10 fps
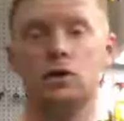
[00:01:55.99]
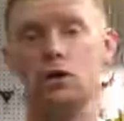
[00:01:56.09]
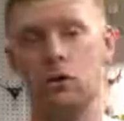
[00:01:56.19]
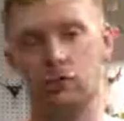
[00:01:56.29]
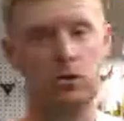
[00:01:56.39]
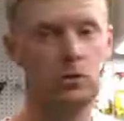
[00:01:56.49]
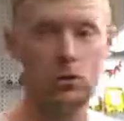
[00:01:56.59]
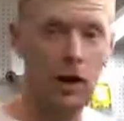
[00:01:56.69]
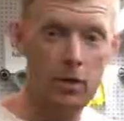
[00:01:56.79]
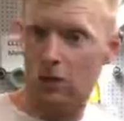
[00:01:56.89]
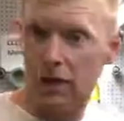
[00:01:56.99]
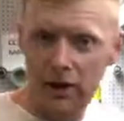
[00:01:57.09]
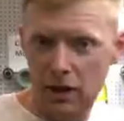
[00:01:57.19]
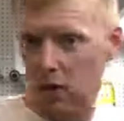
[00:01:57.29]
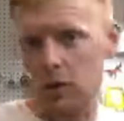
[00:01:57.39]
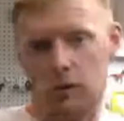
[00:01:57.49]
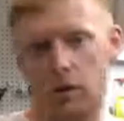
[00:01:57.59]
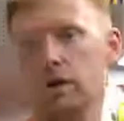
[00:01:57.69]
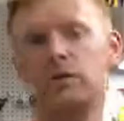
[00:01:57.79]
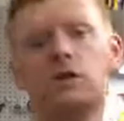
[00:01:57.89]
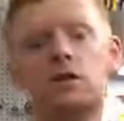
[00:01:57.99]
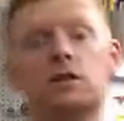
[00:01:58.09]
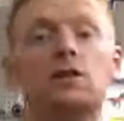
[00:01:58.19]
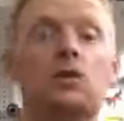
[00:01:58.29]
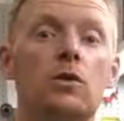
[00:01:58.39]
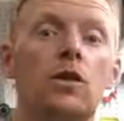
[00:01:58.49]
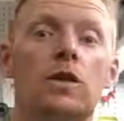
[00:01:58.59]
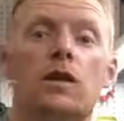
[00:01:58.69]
So subscribe, like, comment, whatever you need to do.